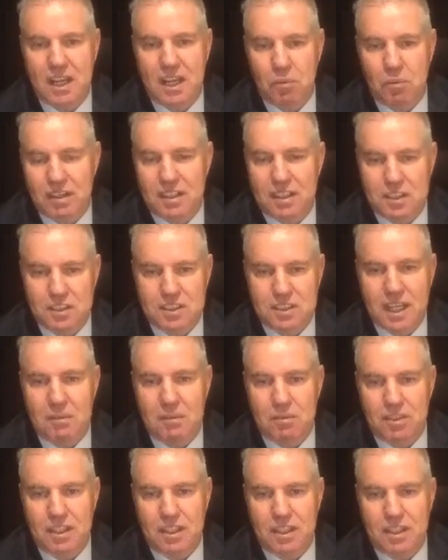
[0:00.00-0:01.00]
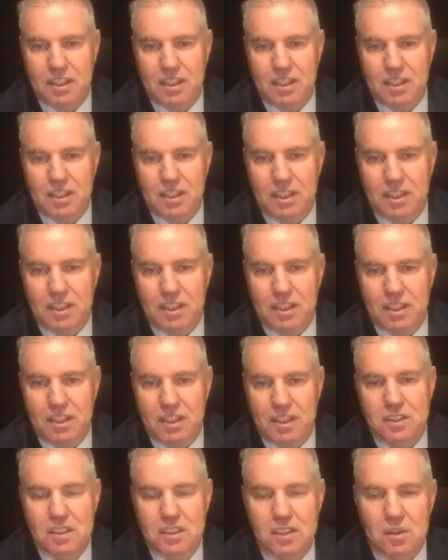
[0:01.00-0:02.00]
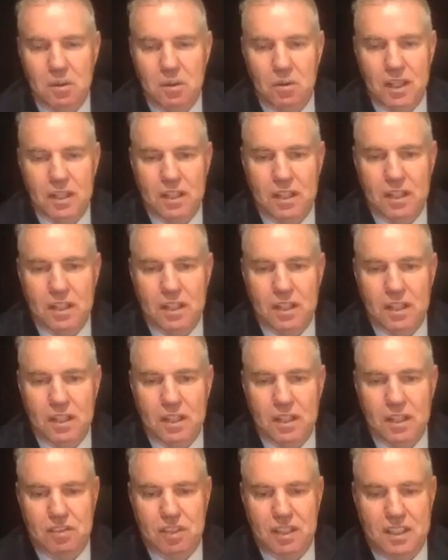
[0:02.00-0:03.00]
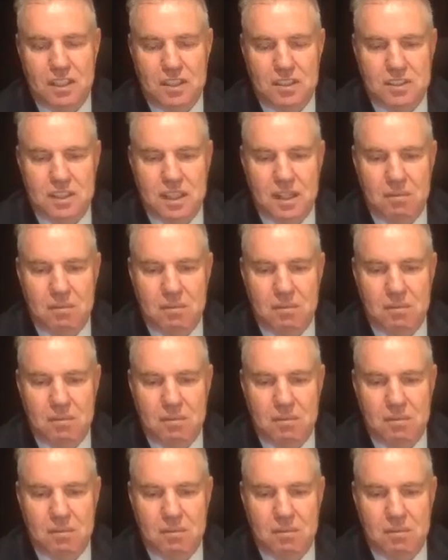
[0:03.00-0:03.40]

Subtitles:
We've had the same thing during COVID, all those sorts of things.